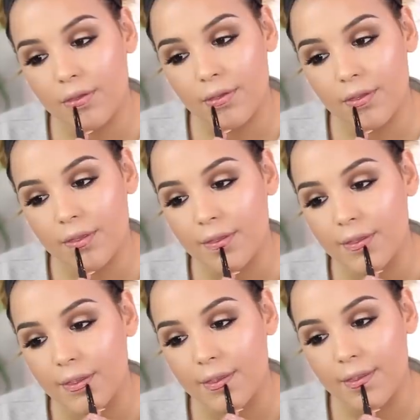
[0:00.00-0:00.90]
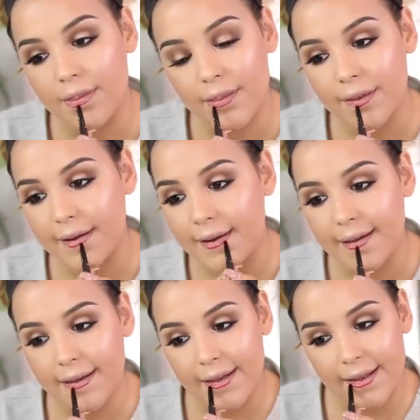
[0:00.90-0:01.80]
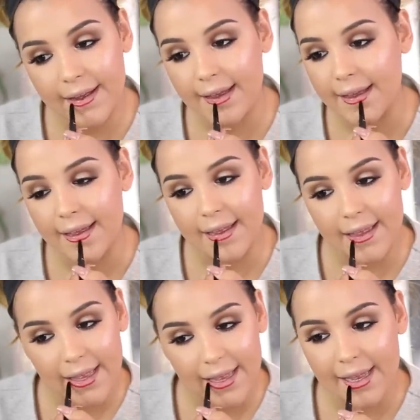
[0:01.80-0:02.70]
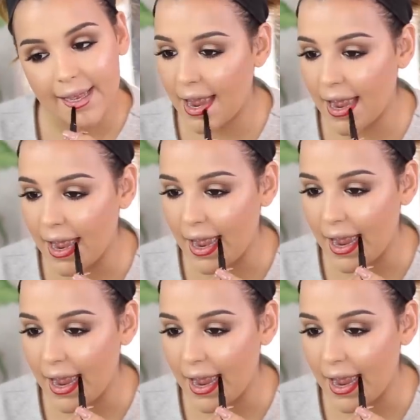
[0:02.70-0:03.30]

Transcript: tool on the end. But I think I'm just gonna use a lip liner.